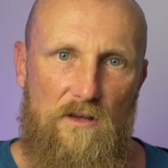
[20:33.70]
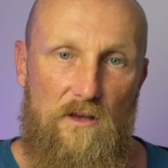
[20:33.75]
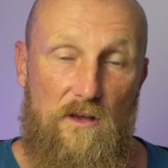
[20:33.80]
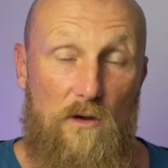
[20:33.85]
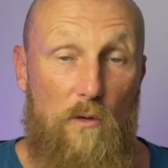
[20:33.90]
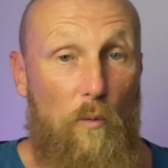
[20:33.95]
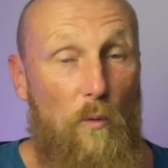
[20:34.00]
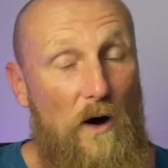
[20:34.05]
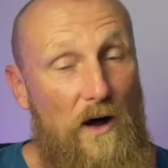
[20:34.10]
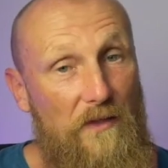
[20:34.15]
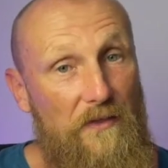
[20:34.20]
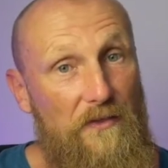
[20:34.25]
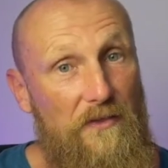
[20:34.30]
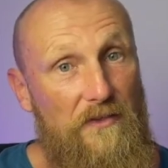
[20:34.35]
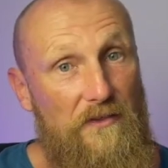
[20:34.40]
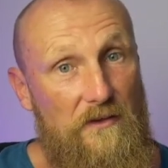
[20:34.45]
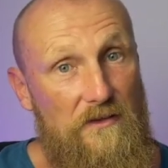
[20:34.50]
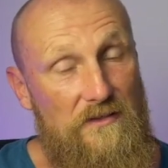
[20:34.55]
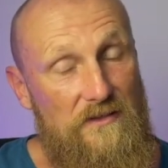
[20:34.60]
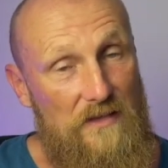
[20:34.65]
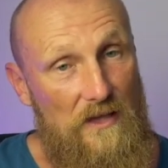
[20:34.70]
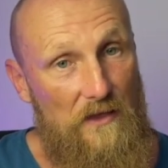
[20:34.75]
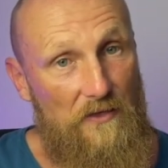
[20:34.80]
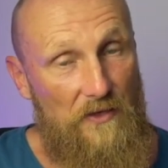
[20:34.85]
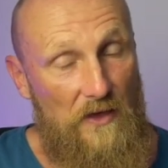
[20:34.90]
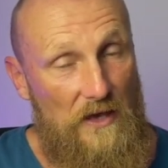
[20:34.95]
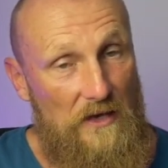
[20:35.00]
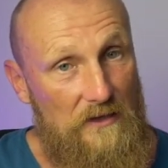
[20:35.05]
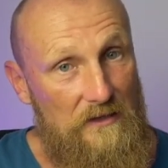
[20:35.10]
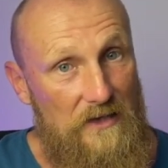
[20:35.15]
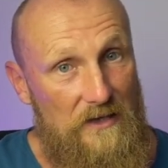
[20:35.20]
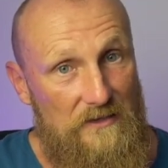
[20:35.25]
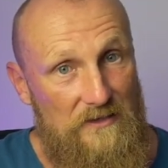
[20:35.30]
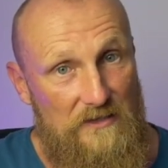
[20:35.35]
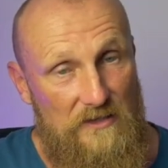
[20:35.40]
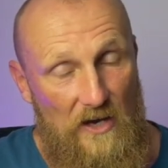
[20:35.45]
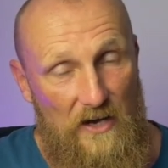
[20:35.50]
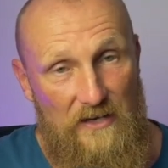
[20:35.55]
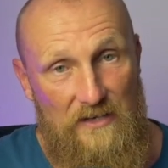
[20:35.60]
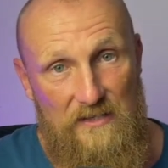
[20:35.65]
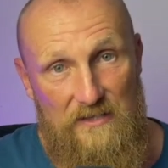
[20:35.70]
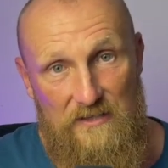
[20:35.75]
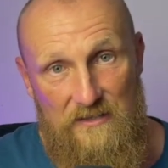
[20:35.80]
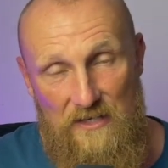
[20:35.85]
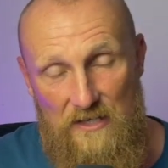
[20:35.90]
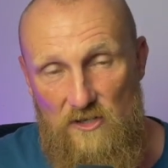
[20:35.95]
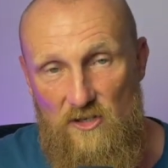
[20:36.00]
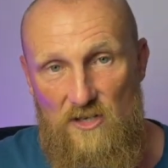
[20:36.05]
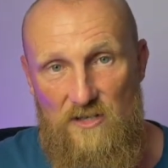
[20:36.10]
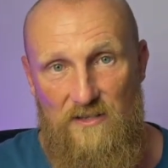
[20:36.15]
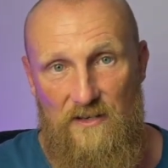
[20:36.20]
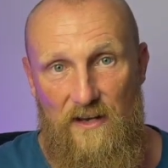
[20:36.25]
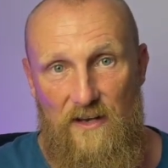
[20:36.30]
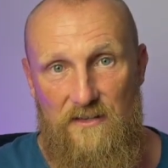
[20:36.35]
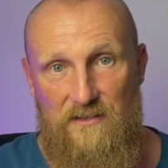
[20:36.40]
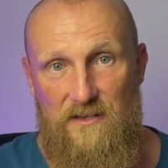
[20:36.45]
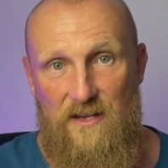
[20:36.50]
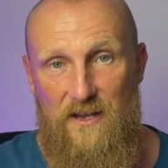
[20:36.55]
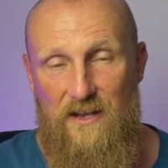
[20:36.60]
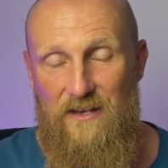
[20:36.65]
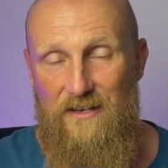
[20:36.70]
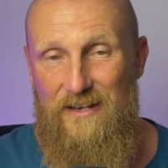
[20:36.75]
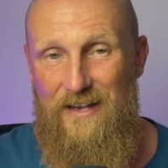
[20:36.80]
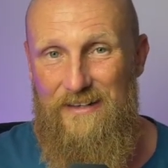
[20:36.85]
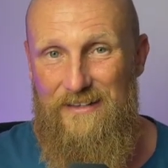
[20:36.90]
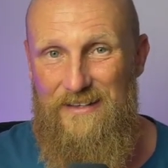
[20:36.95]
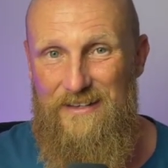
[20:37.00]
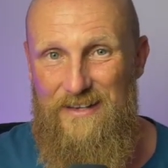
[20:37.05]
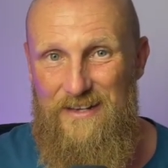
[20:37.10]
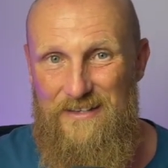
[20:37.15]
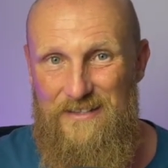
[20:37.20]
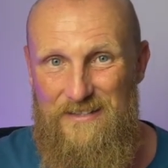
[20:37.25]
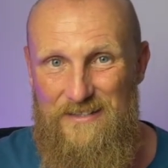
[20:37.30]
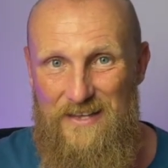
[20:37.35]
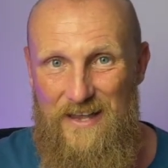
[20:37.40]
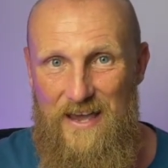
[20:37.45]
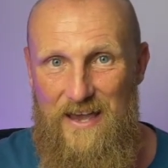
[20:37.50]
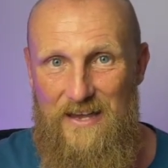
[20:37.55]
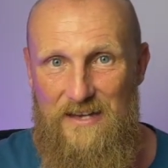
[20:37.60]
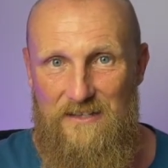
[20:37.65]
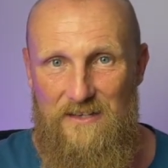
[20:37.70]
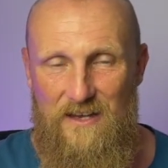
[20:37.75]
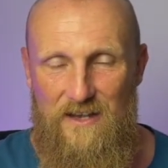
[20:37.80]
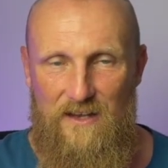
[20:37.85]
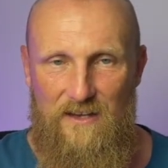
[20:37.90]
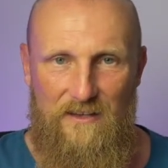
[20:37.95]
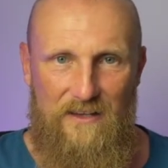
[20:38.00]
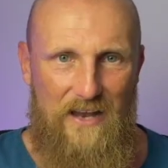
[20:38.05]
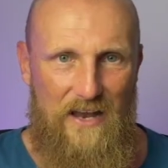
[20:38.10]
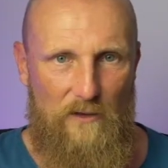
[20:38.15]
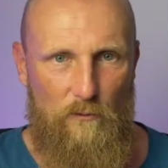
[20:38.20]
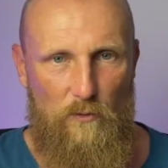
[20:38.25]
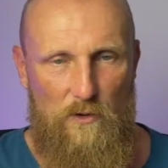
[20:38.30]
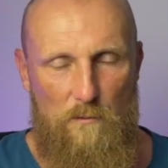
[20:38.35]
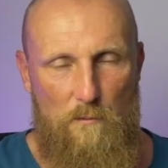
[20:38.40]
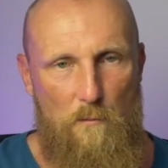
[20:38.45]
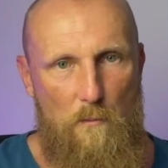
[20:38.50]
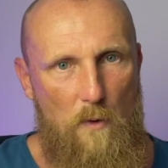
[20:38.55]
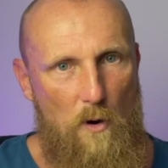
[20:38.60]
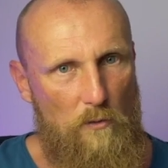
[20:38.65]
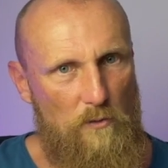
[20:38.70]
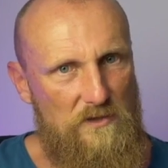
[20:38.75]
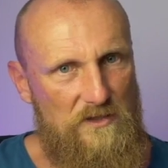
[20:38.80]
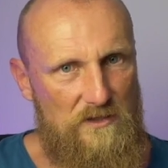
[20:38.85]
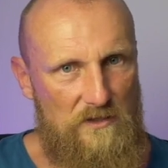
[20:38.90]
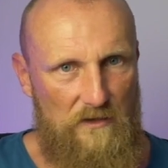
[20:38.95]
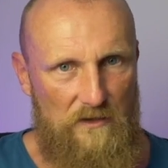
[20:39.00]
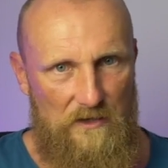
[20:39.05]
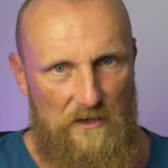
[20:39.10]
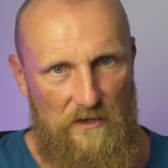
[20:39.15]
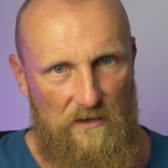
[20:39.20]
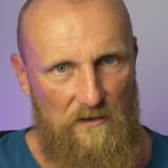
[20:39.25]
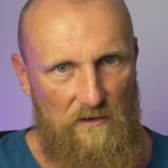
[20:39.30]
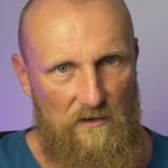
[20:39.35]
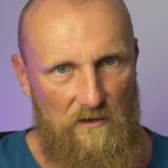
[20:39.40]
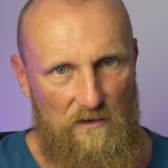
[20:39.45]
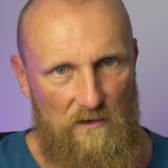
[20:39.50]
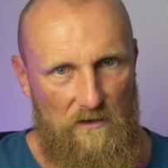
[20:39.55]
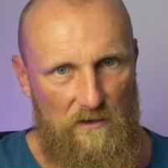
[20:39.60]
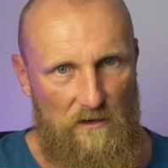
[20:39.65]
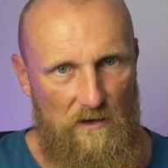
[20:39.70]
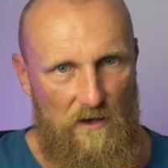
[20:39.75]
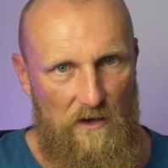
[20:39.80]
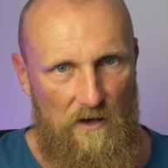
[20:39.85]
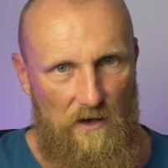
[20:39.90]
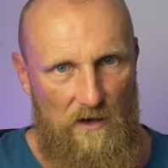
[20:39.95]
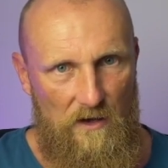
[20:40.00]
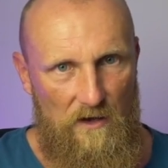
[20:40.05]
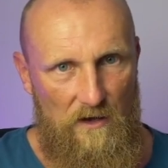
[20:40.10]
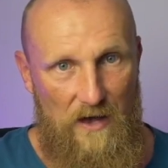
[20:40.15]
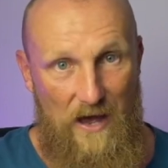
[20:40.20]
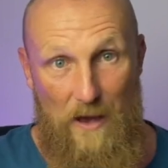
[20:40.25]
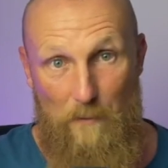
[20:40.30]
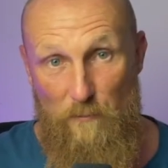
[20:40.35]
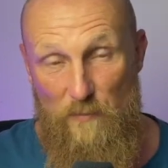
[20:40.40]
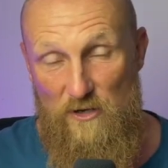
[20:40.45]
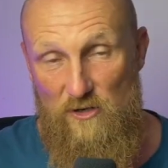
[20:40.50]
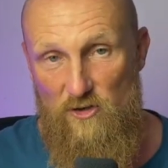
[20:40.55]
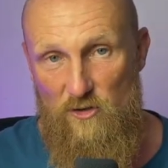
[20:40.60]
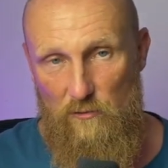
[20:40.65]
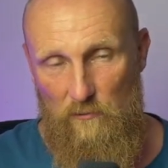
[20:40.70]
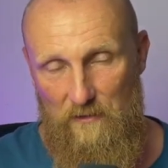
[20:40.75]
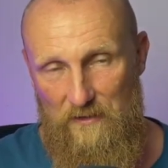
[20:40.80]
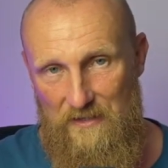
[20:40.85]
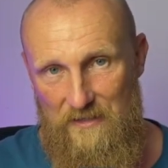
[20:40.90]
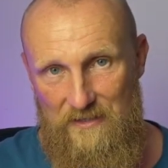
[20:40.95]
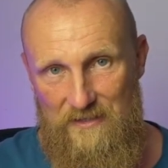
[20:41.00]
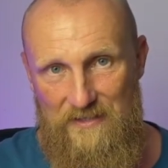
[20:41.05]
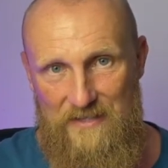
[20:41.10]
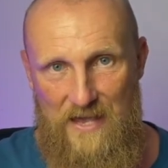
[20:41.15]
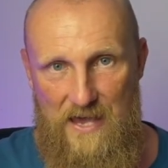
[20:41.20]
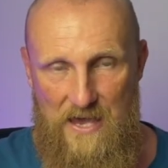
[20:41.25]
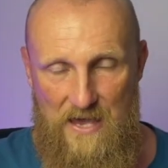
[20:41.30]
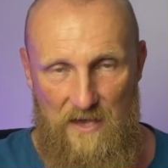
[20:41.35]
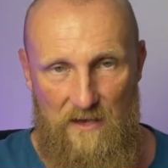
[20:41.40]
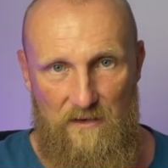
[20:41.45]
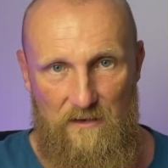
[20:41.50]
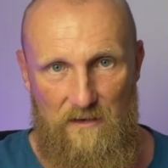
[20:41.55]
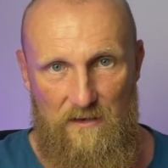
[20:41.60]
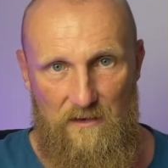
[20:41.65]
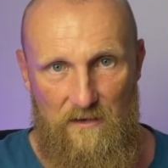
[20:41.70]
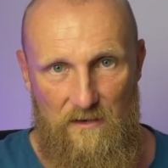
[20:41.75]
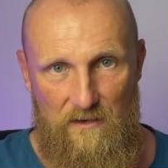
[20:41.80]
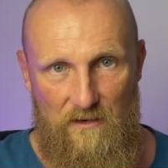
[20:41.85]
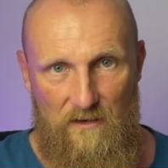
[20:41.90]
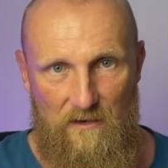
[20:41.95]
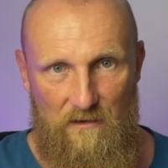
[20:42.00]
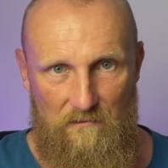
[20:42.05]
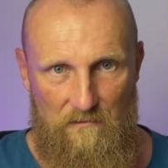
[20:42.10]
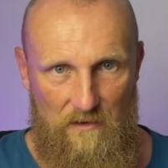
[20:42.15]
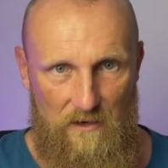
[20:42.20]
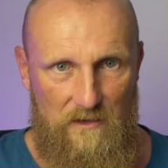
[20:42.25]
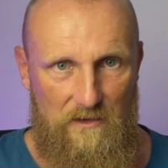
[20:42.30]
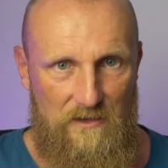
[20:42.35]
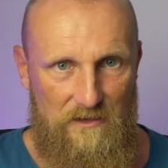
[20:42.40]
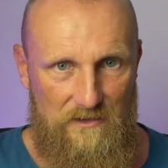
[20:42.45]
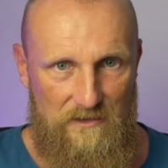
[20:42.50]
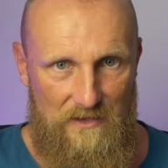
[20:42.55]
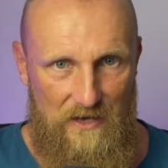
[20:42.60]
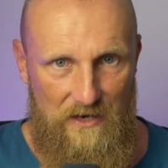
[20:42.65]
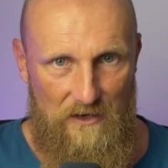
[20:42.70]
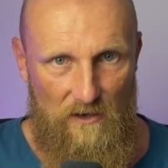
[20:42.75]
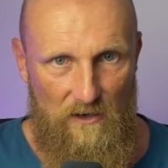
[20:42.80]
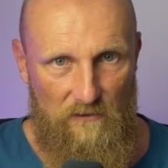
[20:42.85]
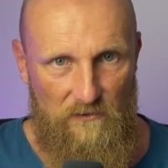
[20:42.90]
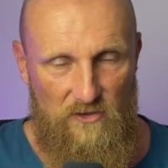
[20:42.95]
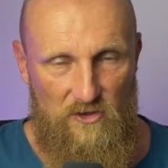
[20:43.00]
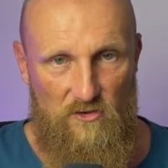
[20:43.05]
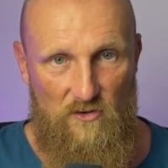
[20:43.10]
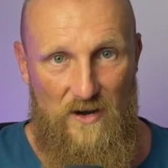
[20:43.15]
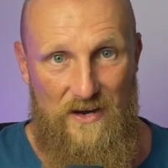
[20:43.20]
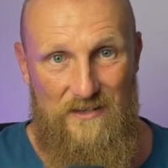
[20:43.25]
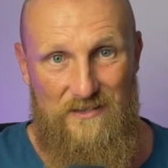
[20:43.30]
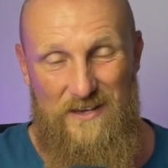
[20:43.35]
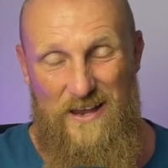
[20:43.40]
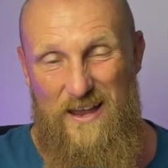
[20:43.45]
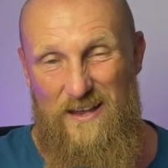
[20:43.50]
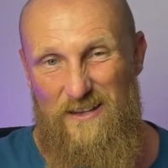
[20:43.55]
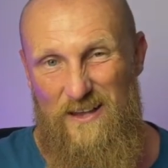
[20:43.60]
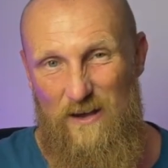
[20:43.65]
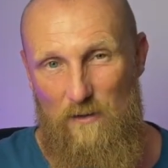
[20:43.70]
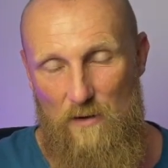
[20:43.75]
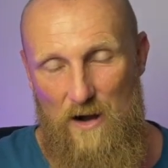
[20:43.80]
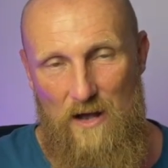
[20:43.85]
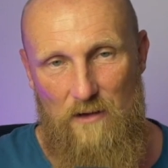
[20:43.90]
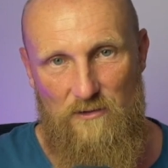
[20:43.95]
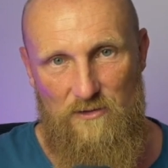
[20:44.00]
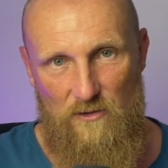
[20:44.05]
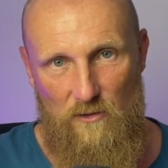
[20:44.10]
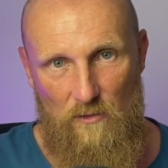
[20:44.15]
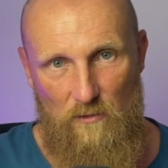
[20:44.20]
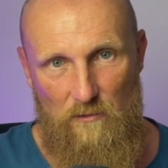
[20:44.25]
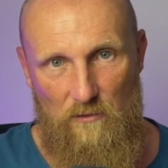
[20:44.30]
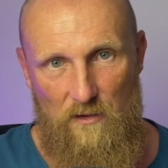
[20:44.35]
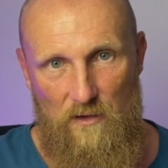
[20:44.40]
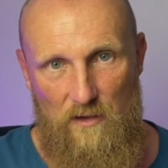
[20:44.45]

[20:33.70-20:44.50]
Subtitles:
One thing that science teaches us that in the state that we mostly habitually stay in, right, the state of stress and arousal,